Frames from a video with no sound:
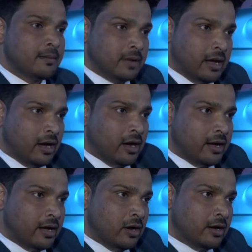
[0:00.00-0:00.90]

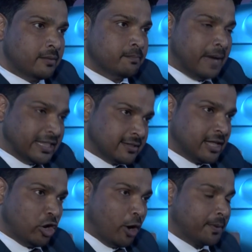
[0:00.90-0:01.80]
by this
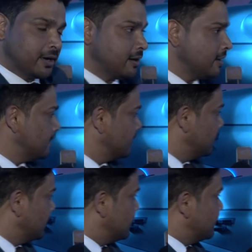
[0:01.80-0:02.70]
helicopter.
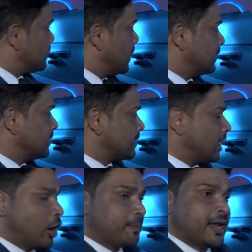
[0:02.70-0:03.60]
This
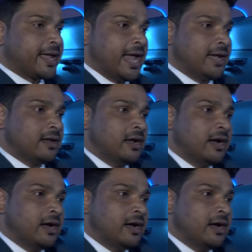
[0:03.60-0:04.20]
helicopter can